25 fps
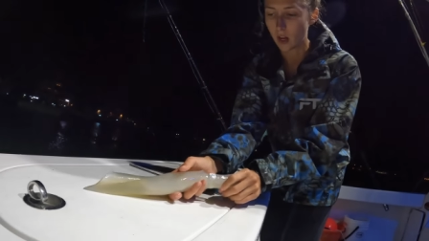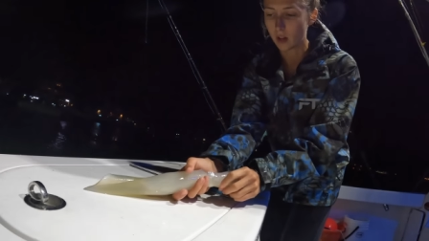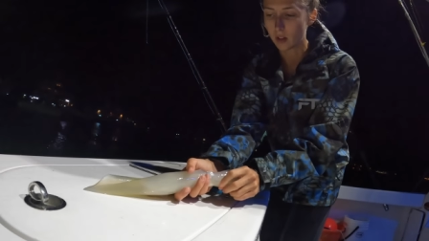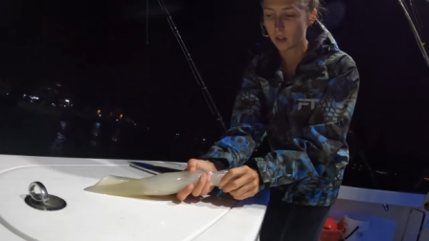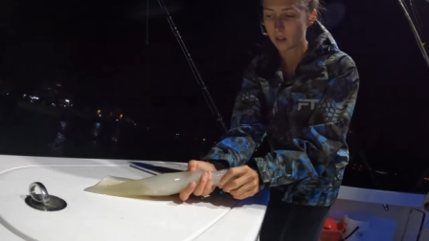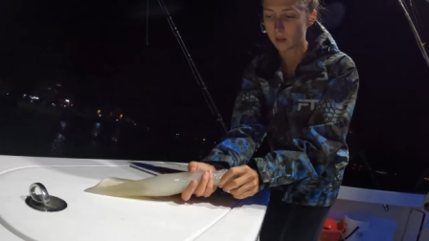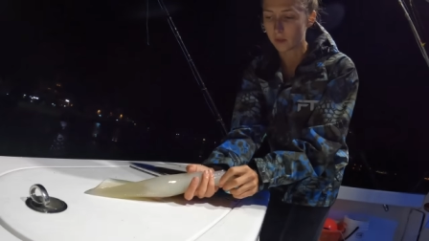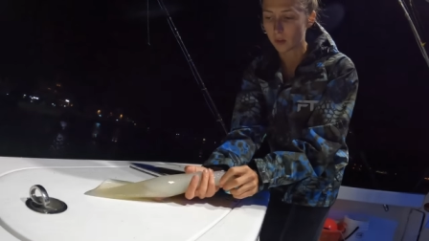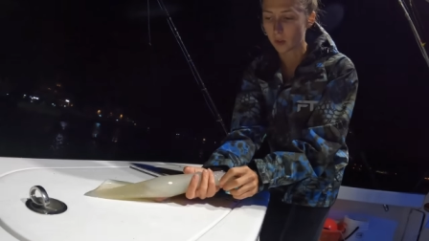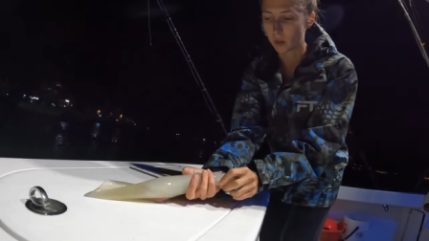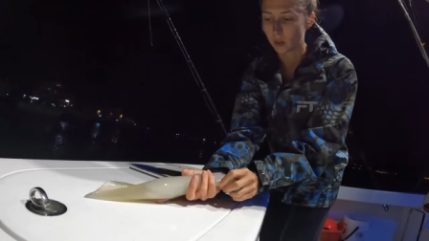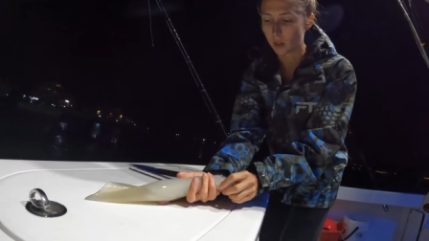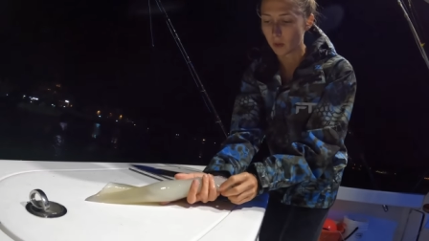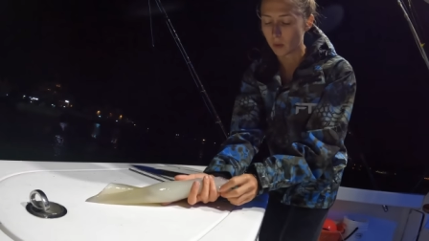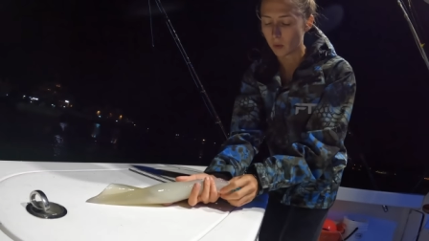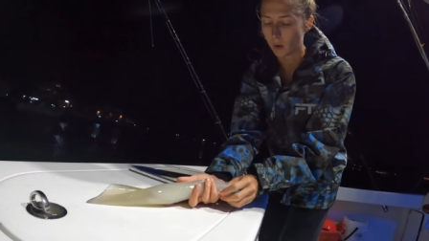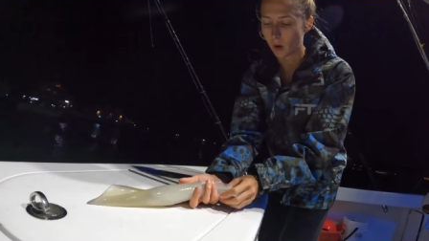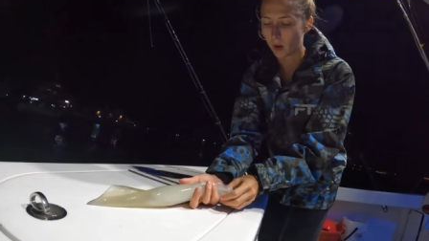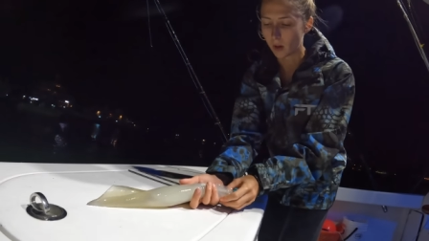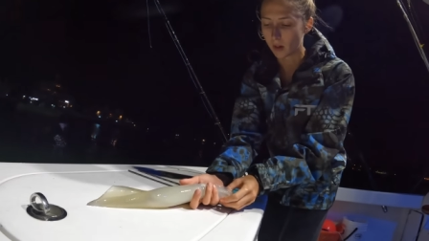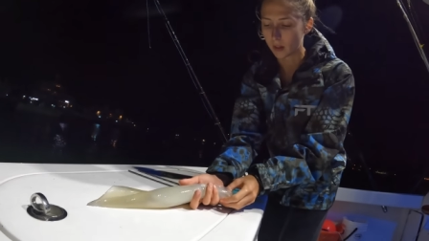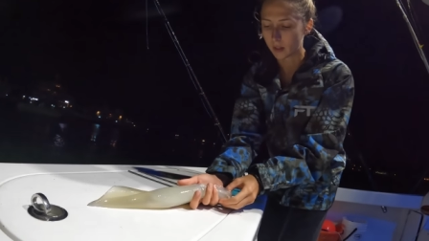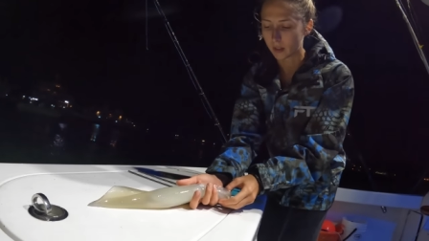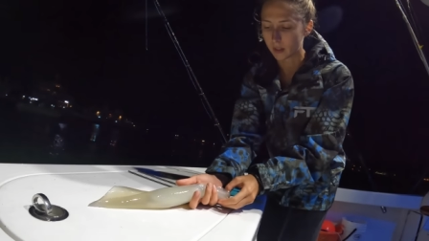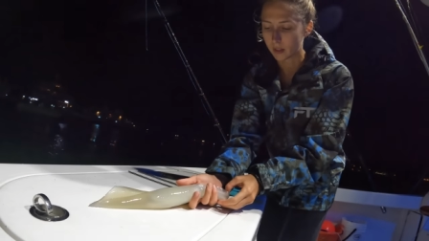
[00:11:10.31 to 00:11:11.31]
colorful in the
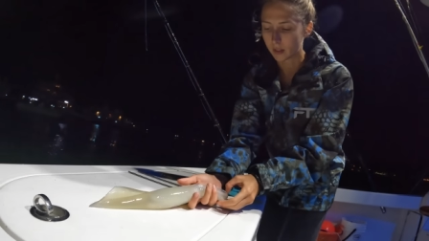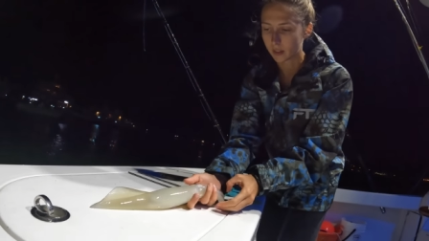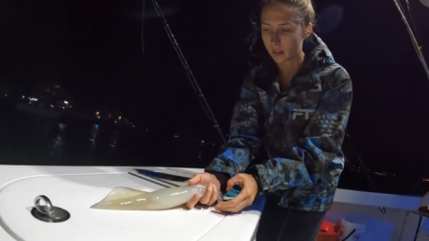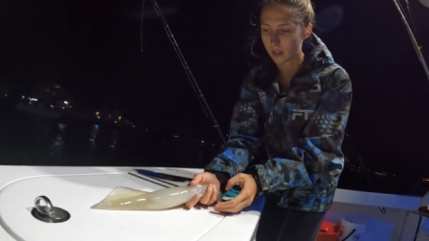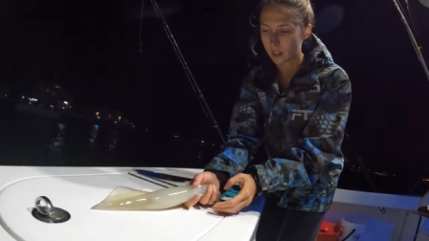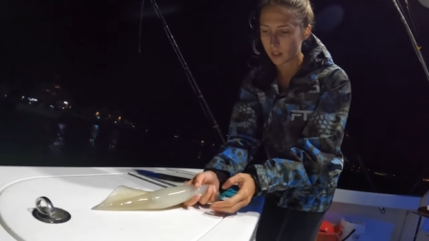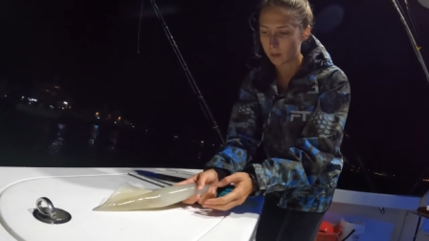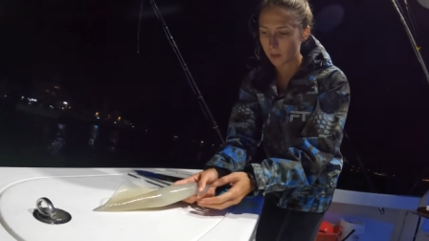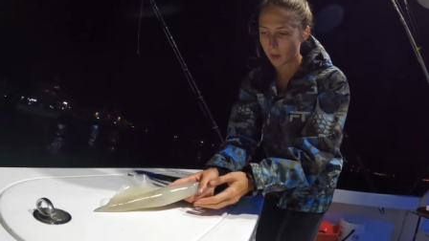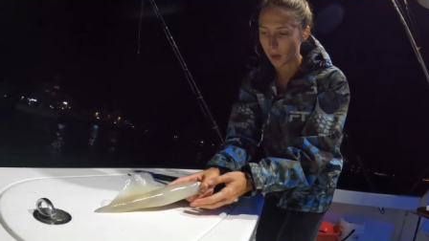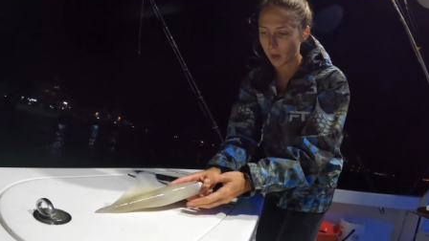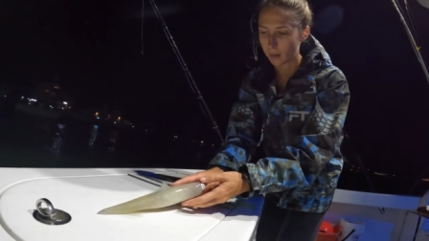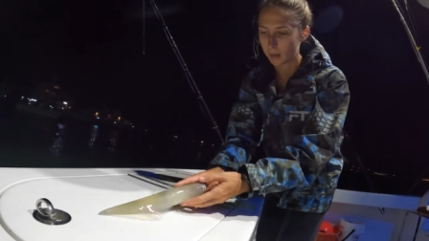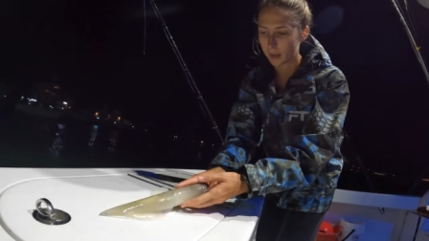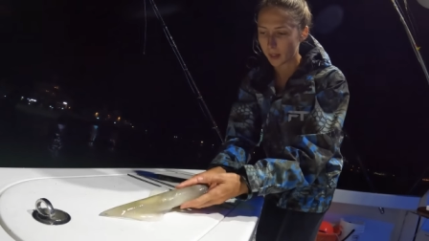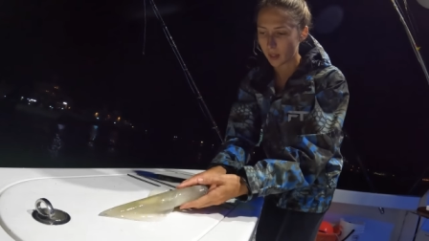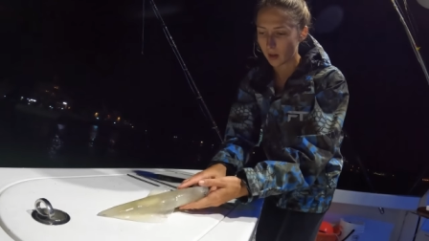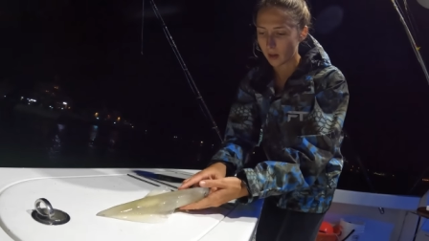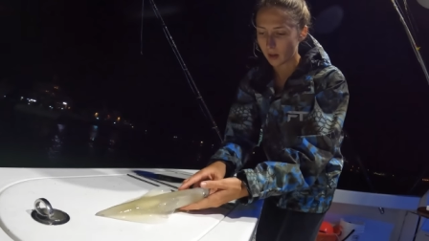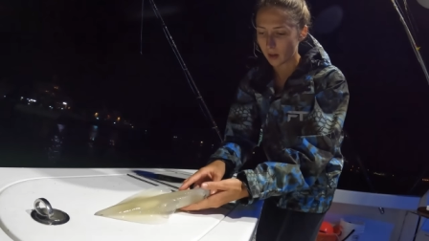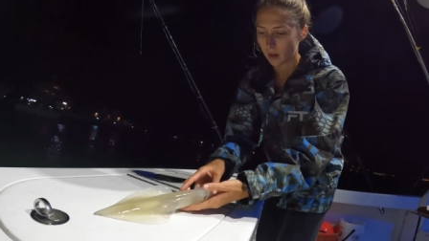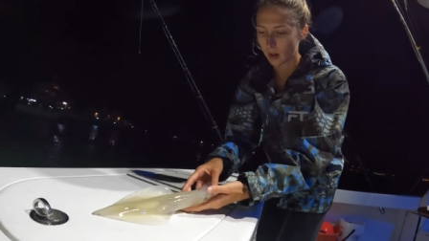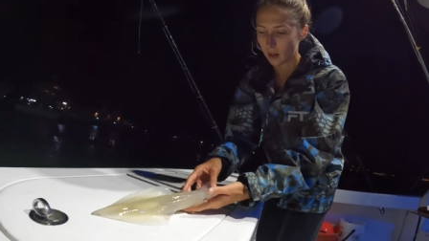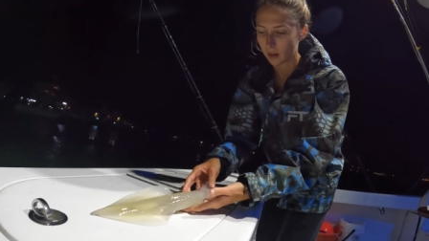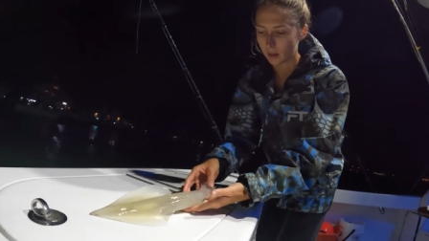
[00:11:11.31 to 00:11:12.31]
water. He's probably
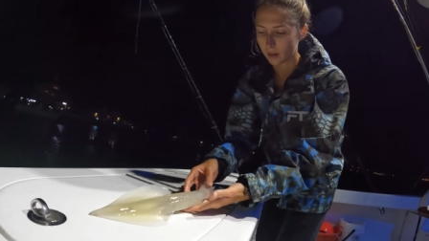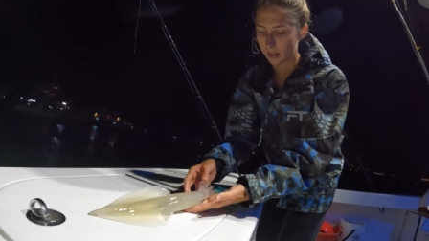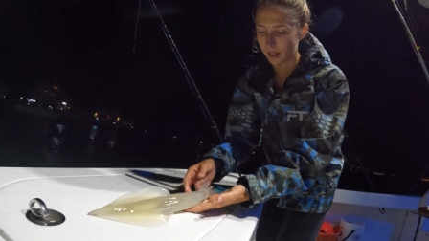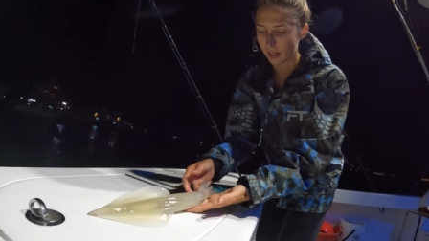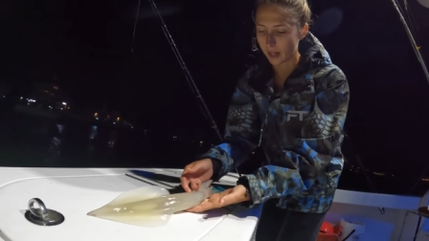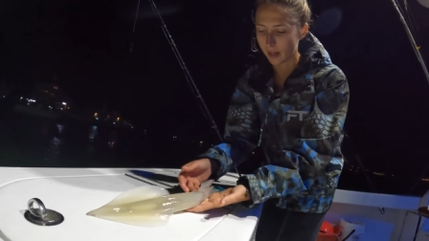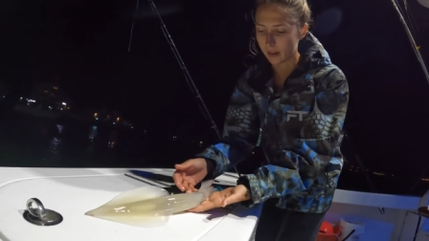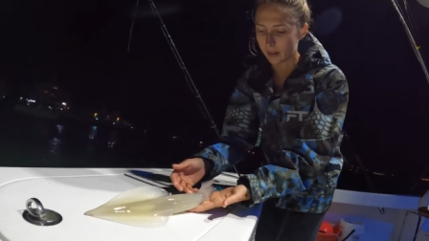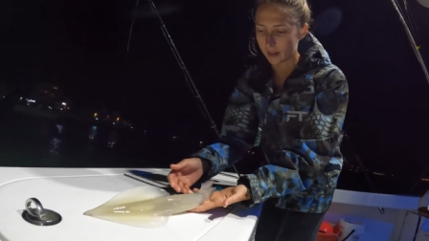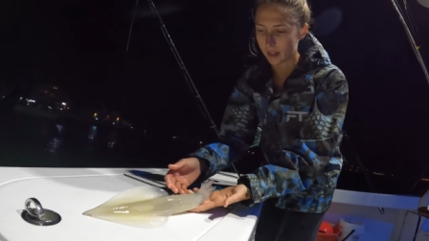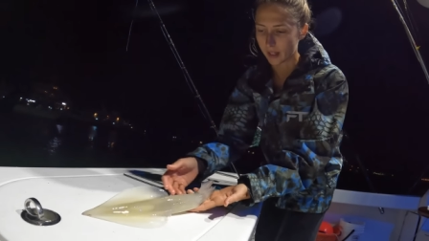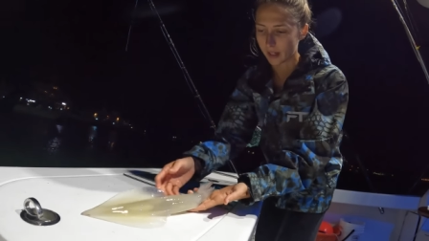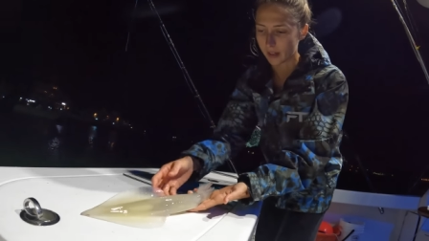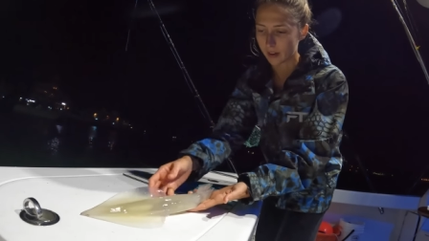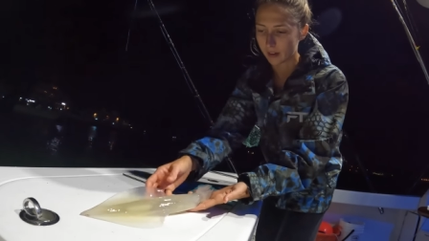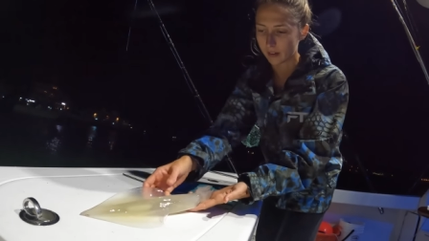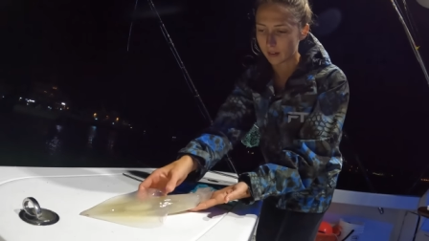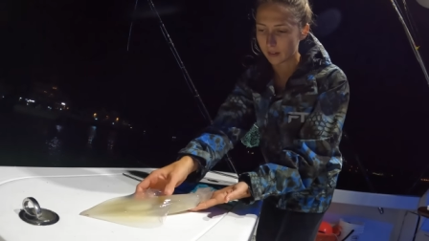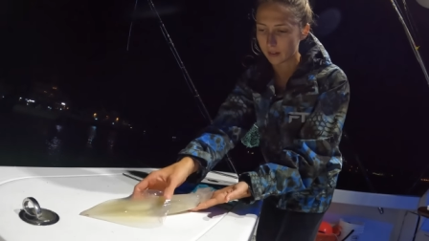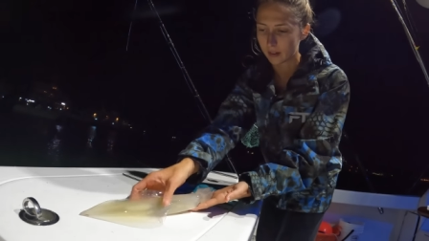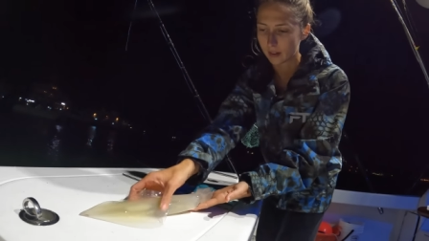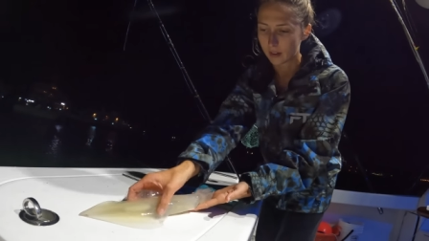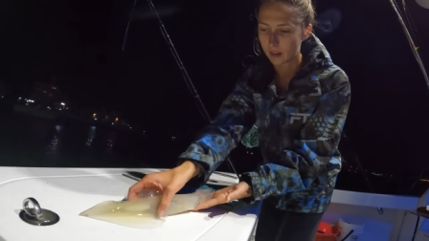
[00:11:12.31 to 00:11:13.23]
all colored out now.